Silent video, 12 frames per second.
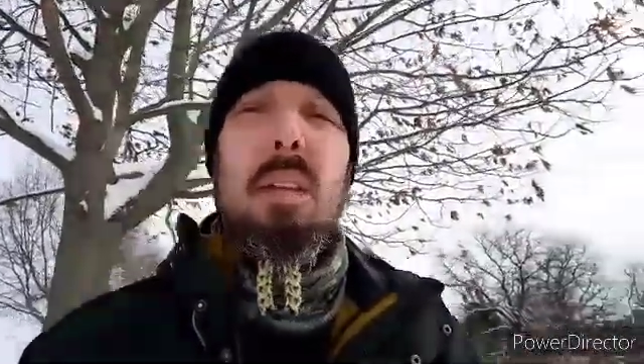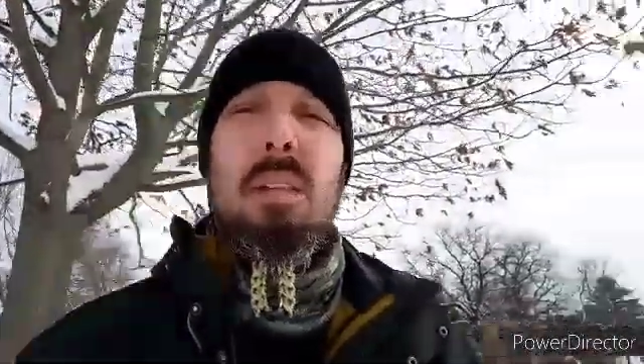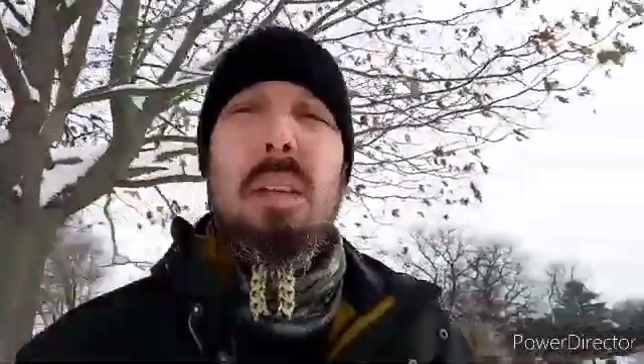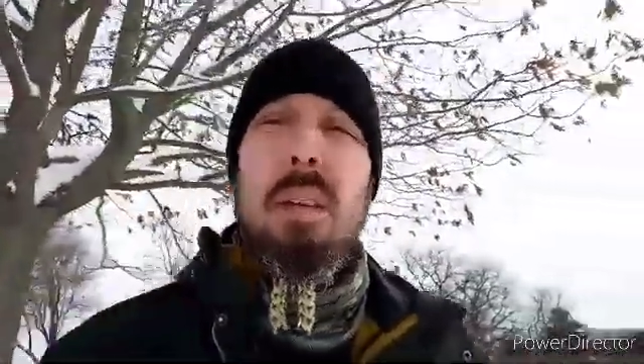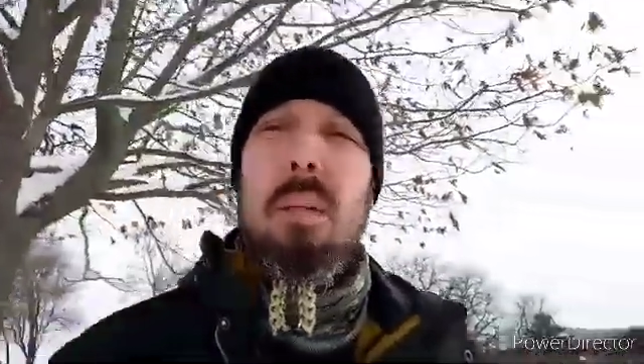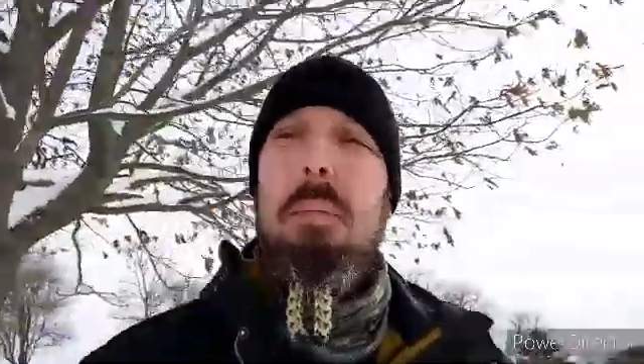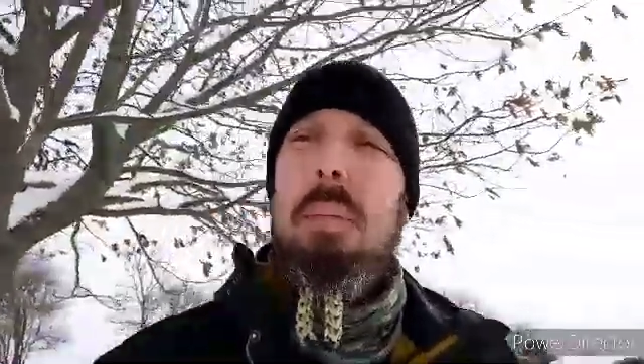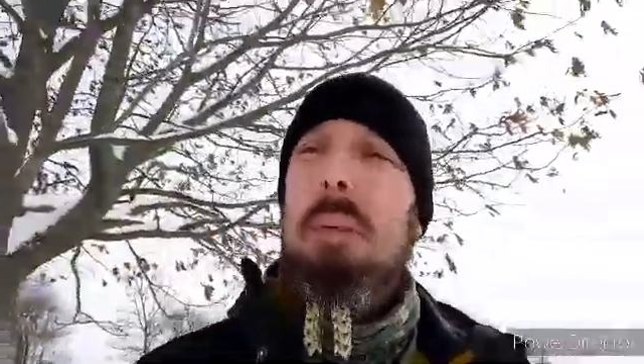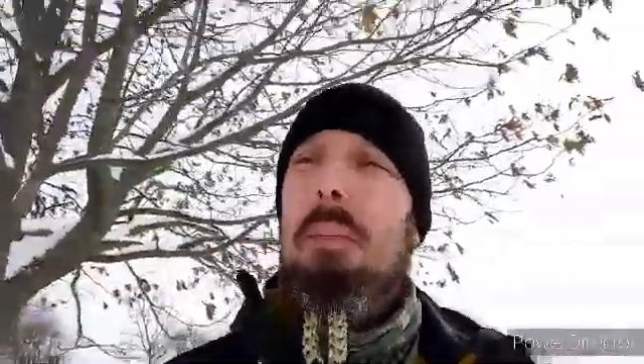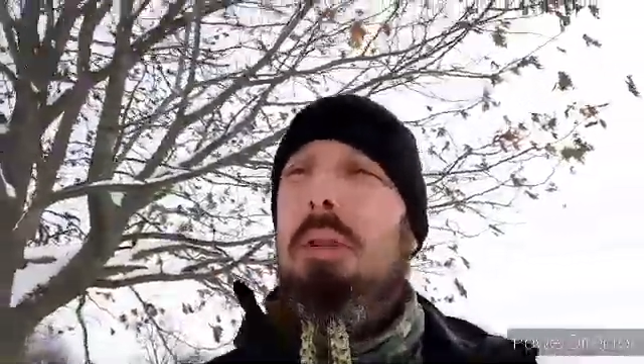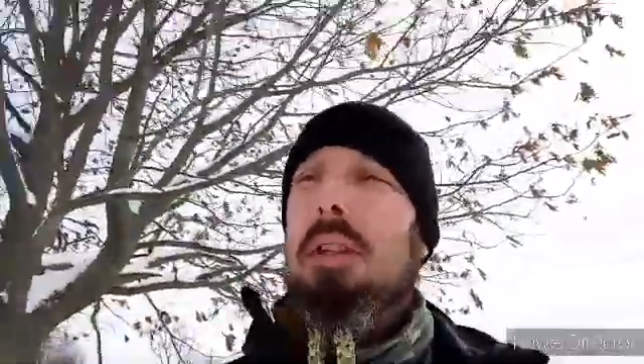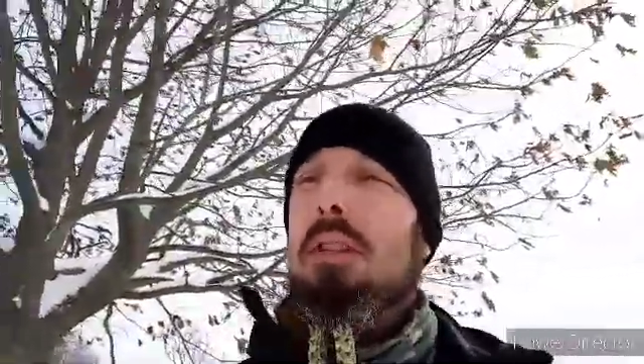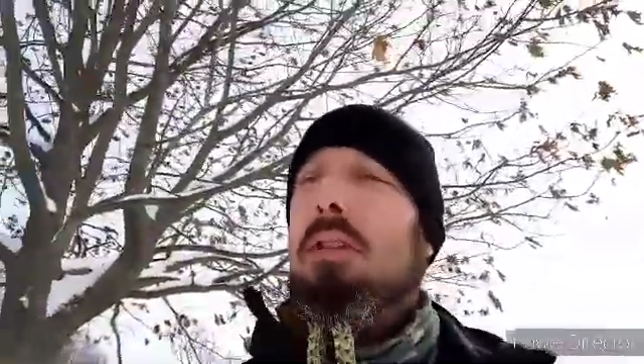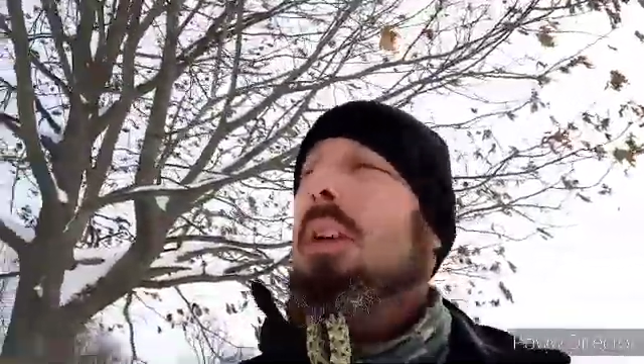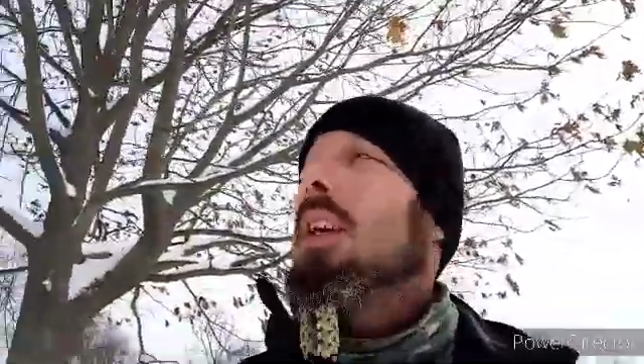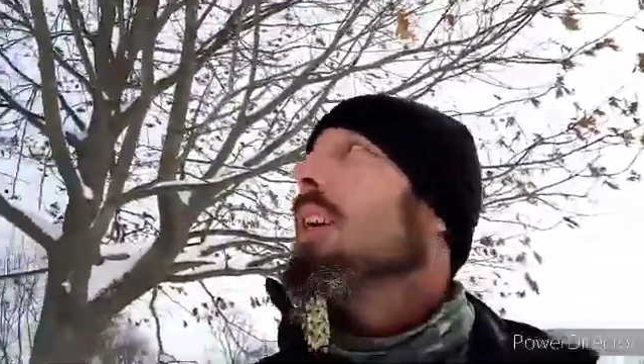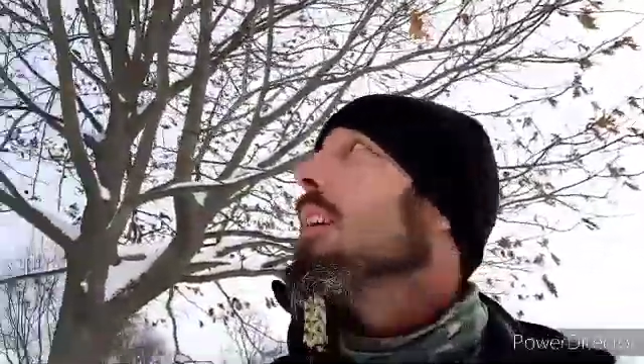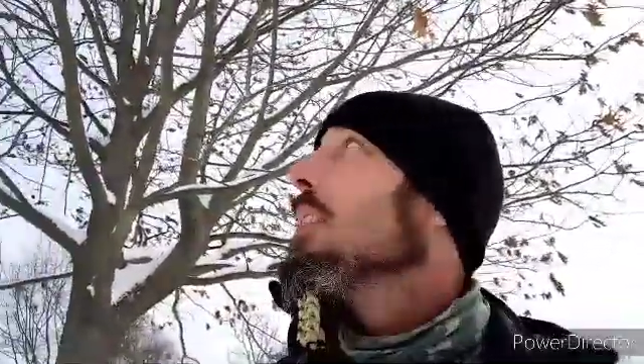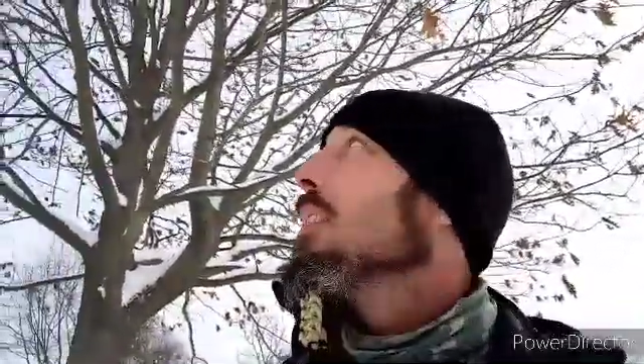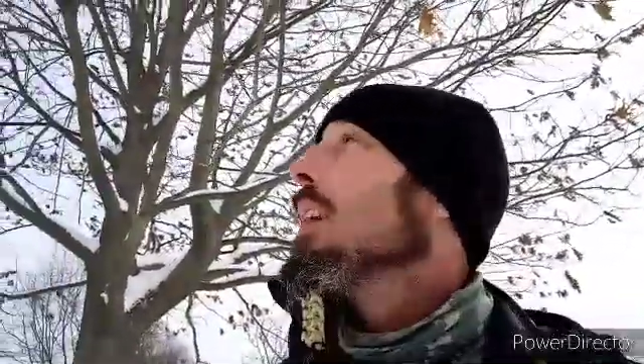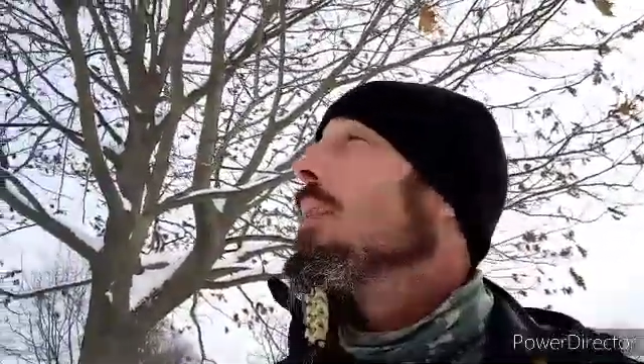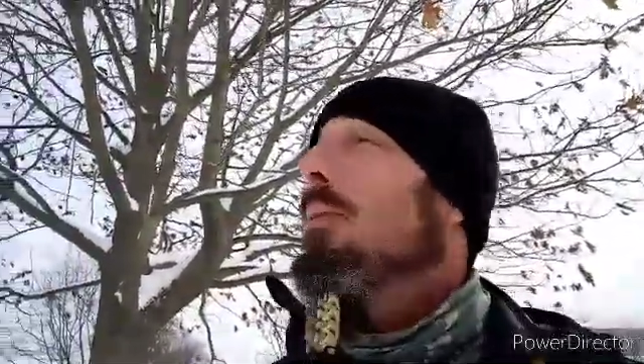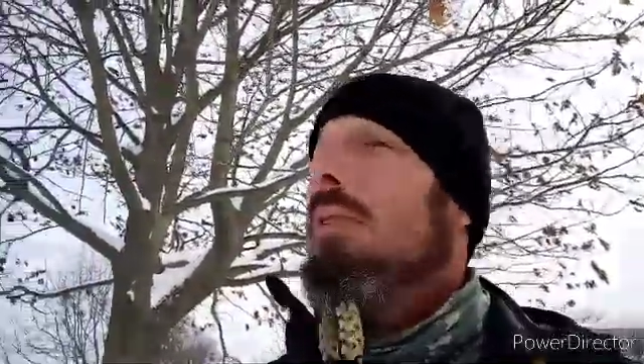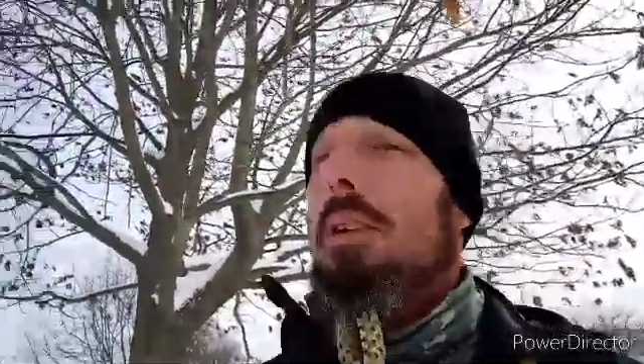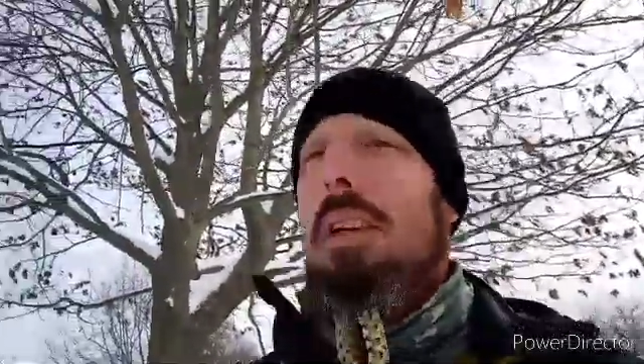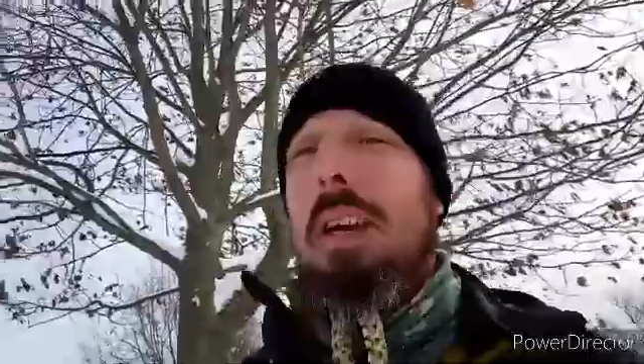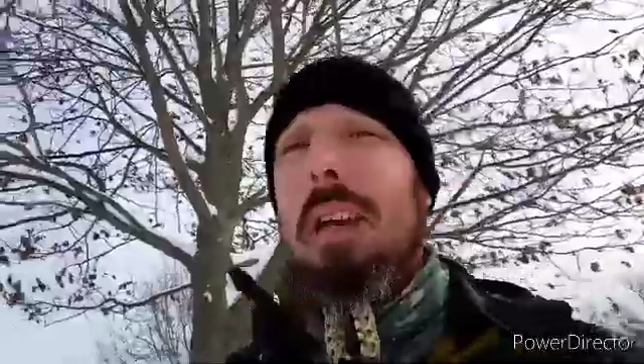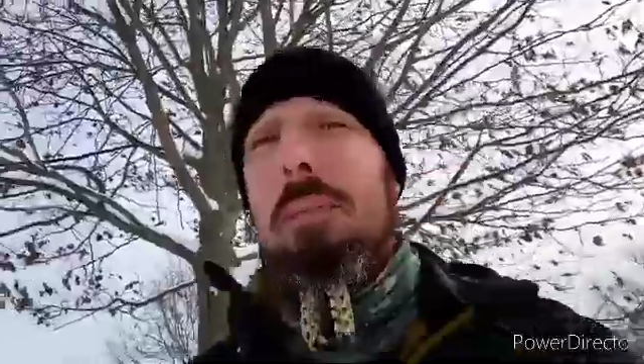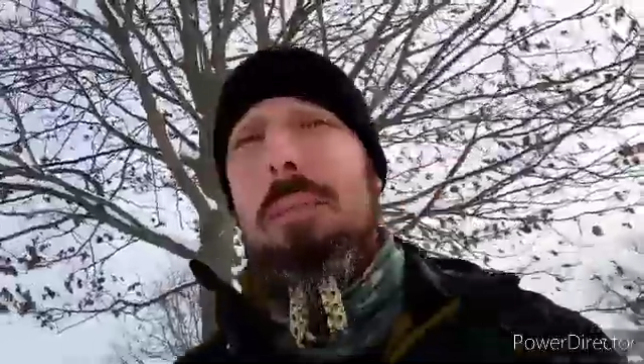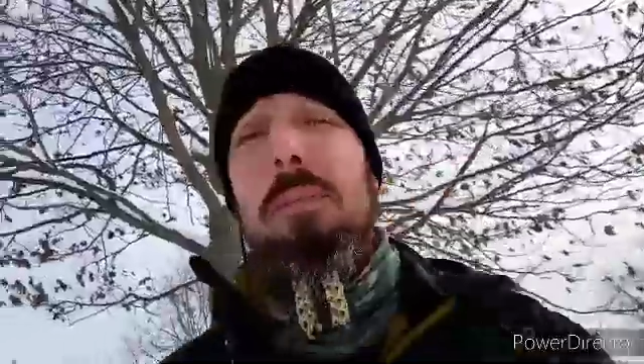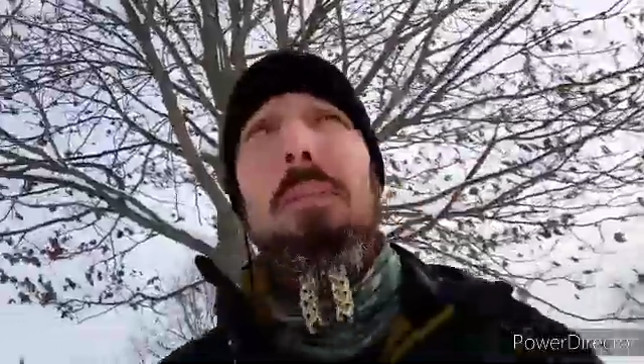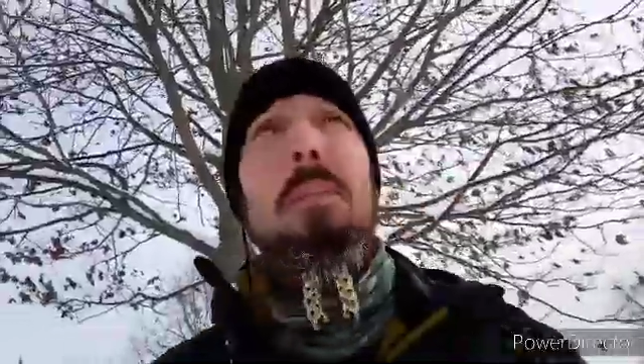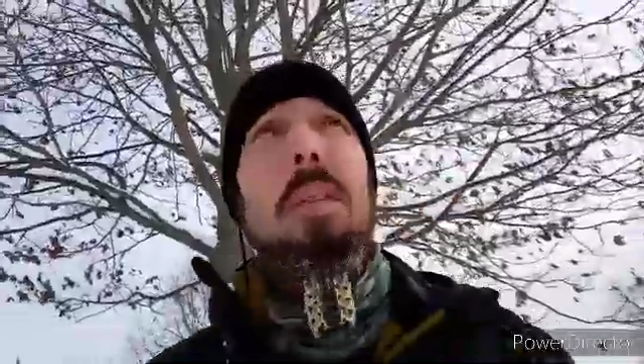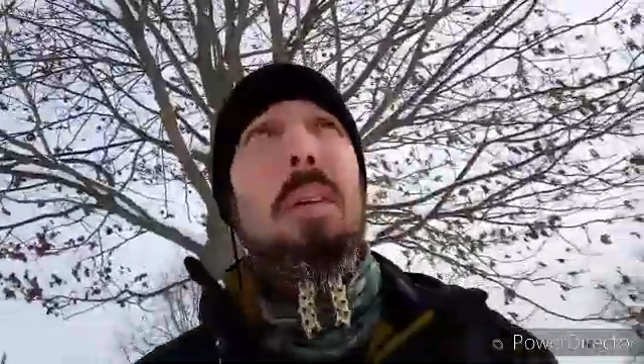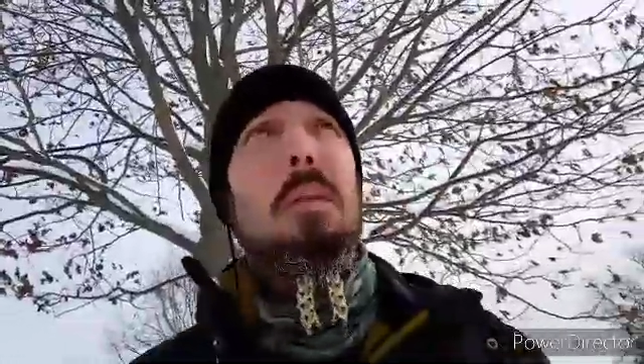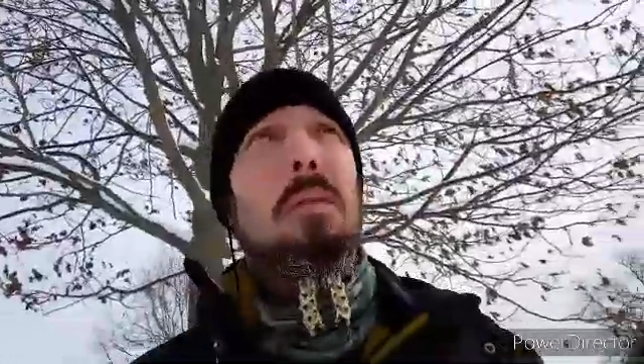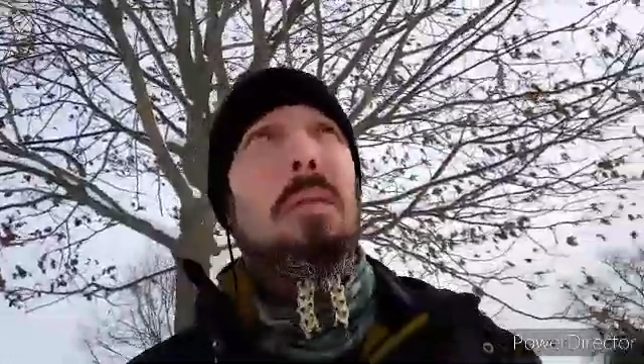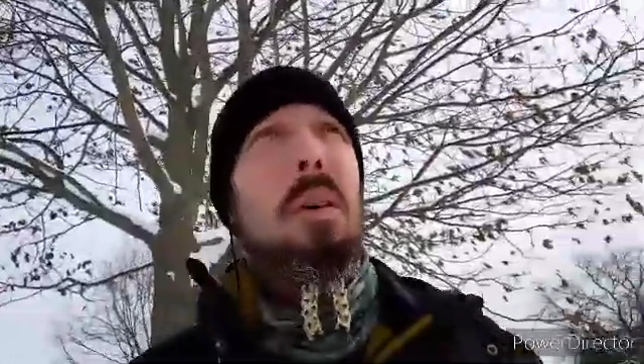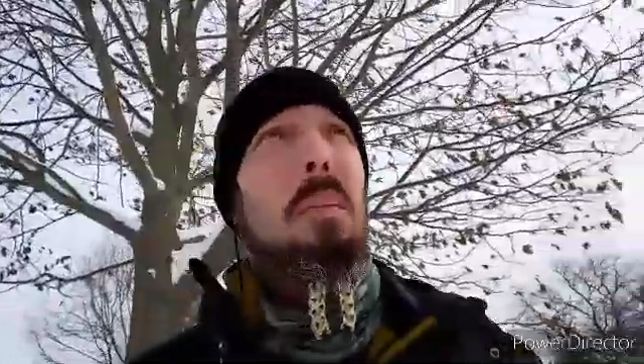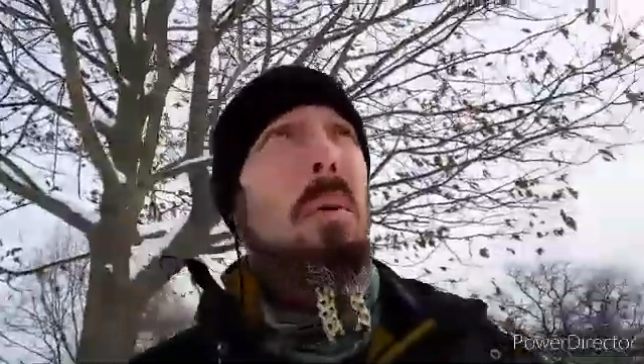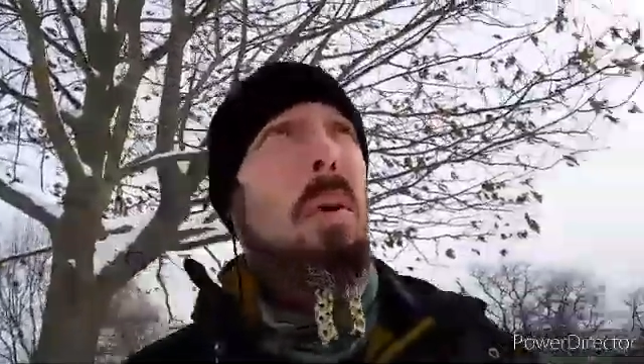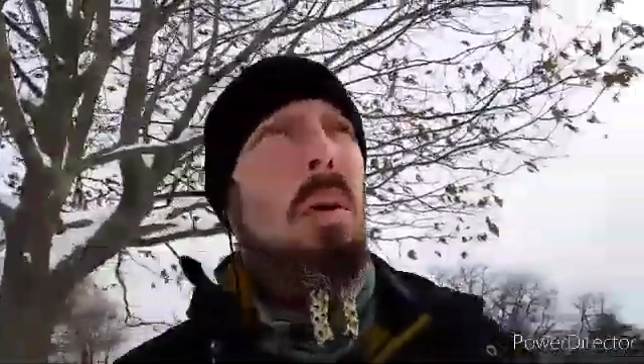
see, big bushy tree that I was looking at from